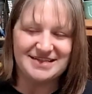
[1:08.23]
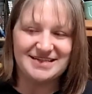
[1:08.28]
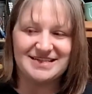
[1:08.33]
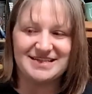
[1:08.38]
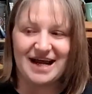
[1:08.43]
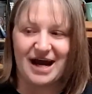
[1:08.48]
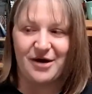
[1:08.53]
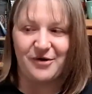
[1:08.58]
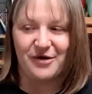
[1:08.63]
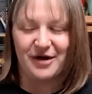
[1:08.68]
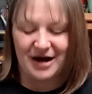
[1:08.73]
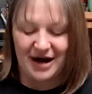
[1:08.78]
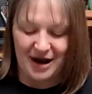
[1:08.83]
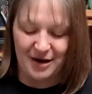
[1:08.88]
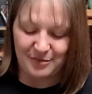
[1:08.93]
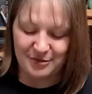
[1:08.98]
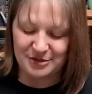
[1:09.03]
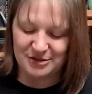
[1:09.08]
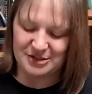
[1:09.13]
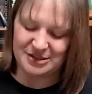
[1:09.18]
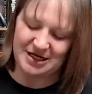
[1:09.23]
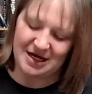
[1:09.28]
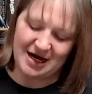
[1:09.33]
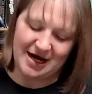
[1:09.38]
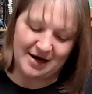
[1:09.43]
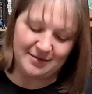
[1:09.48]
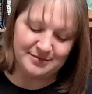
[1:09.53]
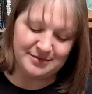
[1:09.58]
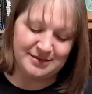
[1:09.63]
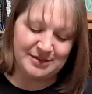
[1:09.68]
sour apple
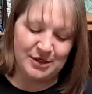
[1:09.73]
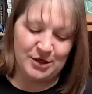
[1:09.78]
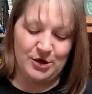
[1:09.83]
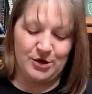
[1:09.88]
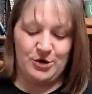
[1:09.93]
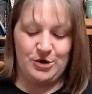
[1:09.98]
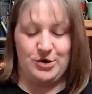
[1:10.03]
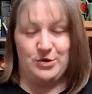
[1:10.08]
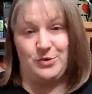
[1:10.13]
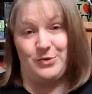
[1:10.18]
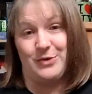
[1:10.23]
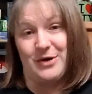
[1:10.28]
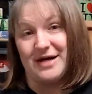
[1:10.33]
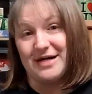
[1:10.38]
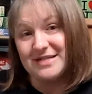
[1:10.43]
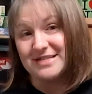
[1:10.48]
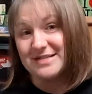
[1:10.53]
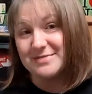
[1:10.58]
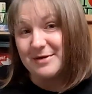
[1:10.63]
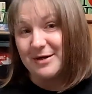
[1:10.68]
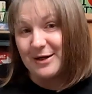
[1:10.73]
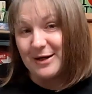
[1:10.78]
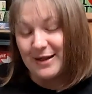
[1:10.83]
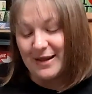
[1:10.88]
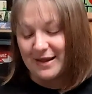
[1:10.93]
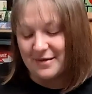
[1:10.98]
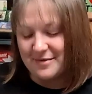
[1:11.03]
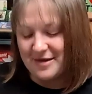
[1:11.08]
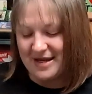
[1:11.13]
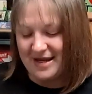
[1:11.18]
schnapps, raspberry
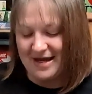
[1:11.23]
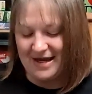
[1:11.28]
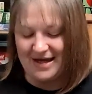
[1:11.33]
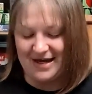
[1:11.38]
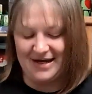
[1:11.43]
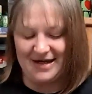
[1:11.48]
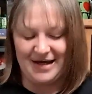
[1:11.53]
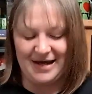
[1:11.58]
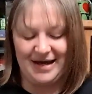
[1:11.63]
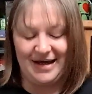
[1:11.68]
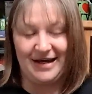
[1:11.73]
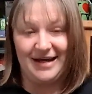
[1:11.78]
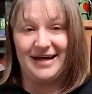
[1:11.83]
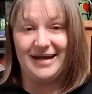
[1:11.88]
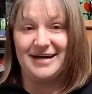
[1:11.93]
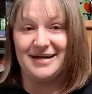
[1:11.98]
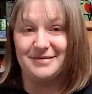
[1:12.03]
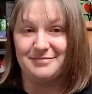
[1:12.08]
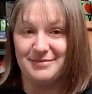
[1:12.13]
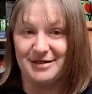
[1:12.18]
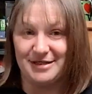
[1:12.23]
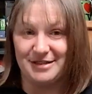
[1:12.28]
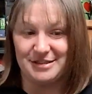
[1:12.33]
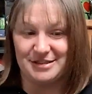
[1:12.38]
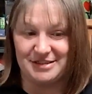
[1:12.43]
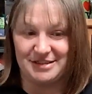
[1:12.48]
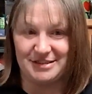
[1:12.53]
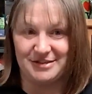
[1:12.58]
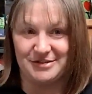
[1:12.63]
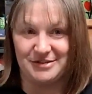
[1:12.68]
lemonade, and
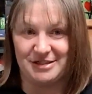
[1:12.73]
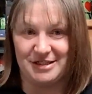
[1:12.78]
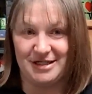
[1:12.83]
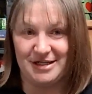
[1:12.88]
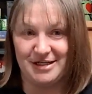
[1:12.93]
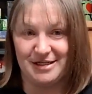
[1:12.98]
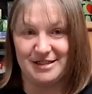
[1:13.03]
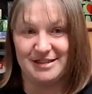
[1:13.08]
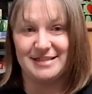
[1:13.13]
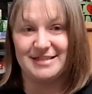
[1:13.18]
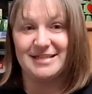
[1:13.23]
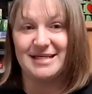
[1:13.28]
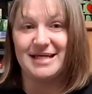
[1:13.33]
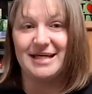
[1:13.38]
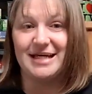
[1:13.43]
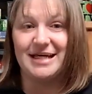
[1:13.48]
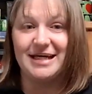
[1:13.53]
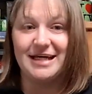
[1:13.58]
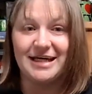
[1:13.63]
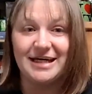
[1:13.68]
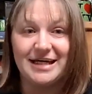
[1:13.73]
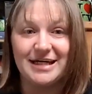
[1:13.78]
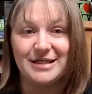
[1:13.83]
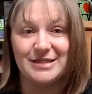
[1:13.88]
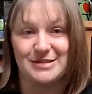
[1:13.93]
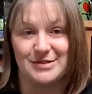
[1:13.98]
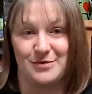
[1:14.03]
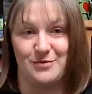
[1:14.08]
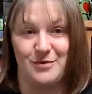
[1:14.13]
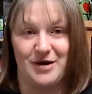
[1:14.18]
maraschino cherries. It
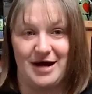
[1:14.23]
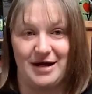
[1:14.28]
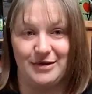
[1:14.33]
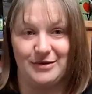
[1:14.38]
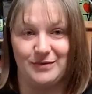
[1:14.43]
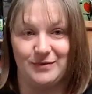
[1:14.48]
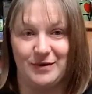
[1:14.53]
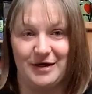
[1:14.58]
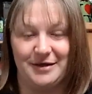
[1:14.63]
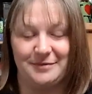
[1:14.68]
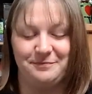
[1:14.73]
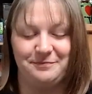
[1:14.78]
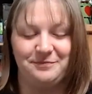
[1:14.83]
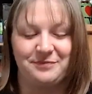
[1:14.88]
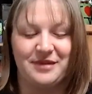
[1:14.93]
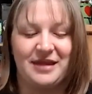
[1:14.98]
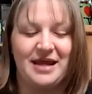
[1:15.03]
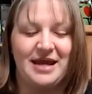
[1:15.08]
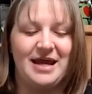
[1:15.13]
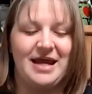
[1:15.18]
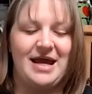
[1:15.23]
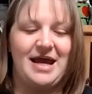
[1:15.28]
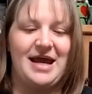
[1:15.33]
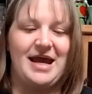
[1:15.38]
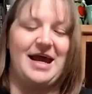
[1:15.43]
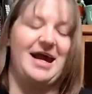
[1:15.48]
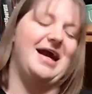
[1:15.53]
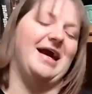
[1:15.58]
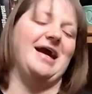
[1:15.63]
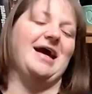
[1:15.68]
is a wild one.
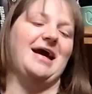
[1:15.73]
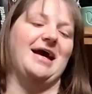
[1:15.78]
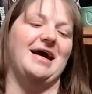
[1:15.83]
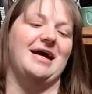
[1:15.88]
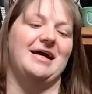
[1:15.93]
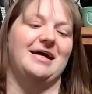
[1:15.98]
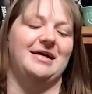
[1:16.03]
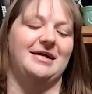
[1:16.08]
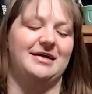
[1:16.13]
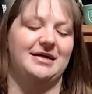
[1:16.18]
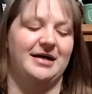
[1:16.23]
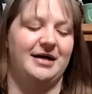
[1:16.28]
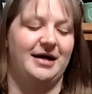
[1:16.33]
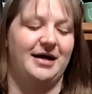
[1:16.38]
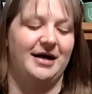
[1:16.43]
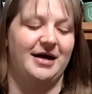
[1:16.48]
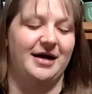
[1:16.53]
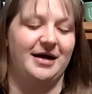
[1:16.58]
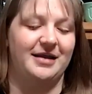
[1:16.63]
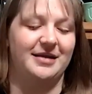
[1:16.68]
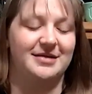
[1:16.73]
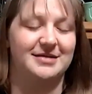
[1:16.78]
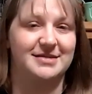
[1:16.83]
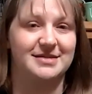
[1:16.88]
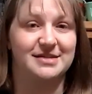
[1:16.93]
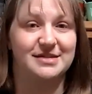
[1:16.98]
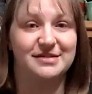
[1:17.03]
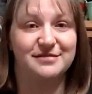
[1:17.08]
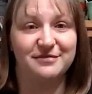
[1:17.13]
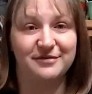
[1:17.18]
And this
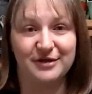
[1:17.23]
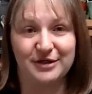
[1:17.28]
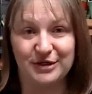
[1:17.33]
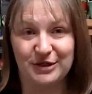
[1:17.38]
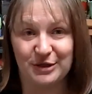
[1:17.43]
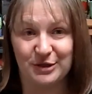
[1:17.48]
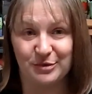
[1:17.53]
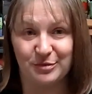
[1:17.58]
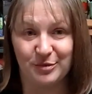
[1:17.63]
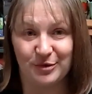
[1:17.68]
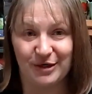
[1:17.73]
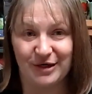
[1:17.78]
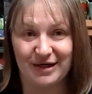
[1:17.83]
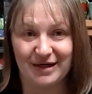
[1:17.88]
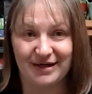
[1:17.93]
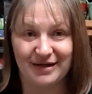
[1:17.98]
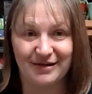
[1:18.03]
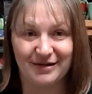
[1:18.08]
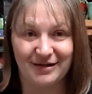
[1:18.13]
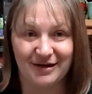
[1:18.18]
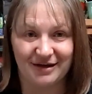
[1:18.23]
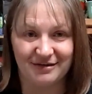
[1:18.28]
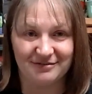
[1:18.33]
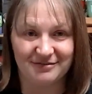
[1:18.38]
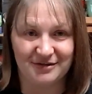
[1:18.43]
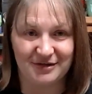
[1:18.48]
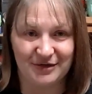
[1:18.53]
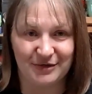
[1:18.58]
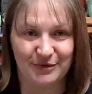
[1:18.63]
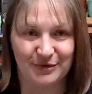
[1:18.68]
is for you, Brie. Love
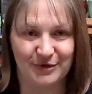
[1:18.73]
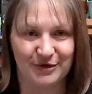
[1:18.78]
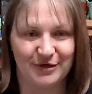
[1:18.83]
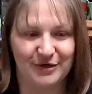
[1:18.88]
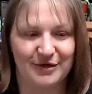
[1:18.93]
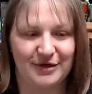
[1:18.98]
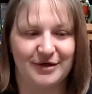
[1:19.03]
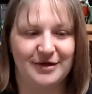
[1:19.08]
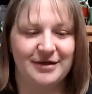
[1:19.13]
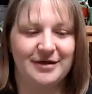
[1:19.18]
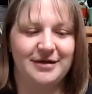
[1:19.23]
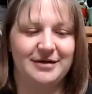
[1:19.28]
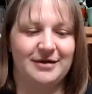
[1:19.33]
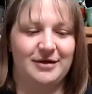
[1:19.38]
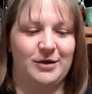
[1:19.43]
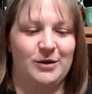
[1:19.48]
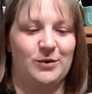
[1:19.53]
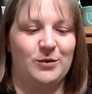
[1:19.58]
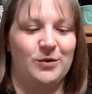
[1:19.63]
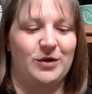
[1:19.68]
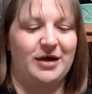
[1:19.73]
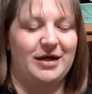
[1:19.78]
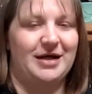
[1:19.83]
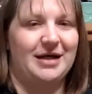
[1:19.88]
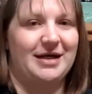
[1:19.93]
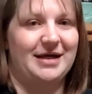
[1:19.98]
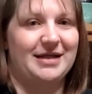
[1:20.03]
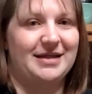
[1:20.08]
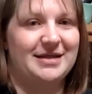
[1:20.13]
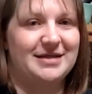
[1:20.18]
you, girl. We're going
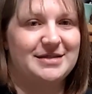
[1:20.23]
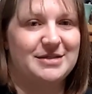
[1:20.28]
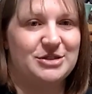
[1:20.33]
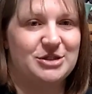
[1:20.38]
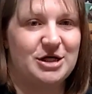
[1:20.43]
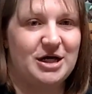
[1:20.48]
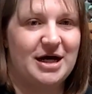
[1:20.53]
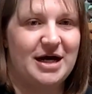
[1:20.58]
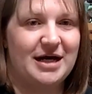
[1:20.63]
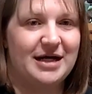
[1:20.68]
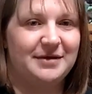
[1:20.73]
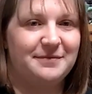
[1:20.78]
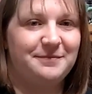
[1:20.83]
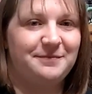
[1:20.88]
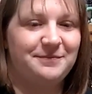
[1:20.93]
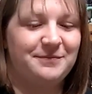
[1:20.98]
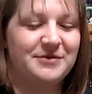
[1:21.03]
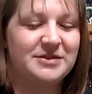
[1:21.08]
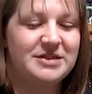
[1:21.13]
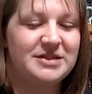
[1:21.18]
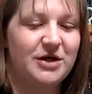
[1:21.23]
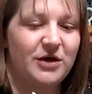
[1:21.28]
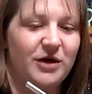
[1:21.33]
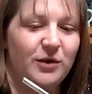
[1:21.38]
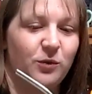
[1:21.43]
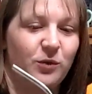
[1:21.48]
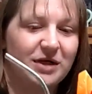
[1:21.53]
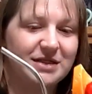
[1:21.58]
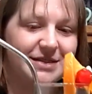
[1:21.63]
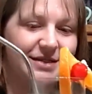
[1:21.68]
to get this tried. So
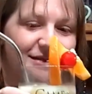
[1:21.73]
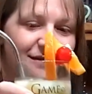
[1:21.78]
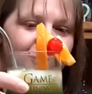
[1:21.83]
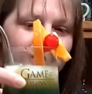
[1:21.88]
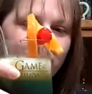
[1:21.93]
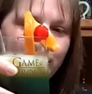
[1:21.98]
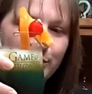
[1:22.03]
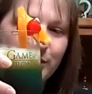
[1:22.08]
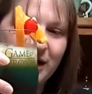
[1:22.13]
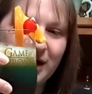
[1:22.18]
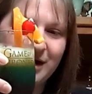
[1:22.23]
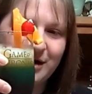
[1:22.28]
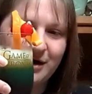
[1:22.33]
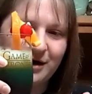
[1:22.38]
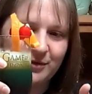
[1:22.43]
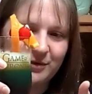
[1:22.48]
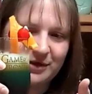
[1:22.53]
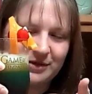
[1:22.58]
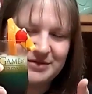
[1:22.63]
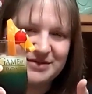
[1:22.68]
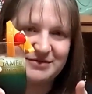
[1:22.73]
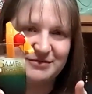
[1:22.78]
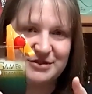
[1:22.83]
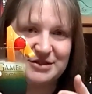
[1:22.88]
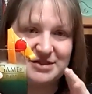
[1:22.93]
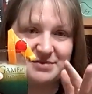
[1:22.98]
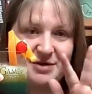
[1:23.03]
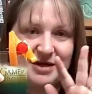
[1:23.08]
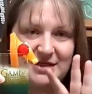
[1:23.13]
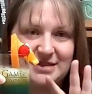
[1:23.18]
it was a little brighter when it was
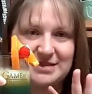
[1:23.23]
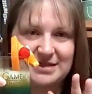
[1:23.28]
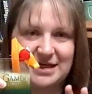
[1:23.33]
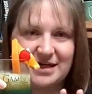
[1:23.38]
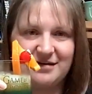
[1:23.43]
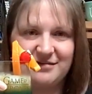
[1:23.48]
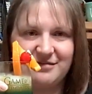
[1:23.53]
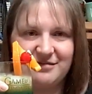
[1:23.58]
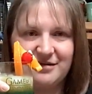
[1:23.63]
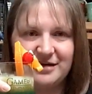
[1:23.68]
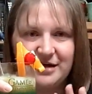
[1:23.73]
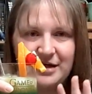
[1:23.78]
first made. It's kind of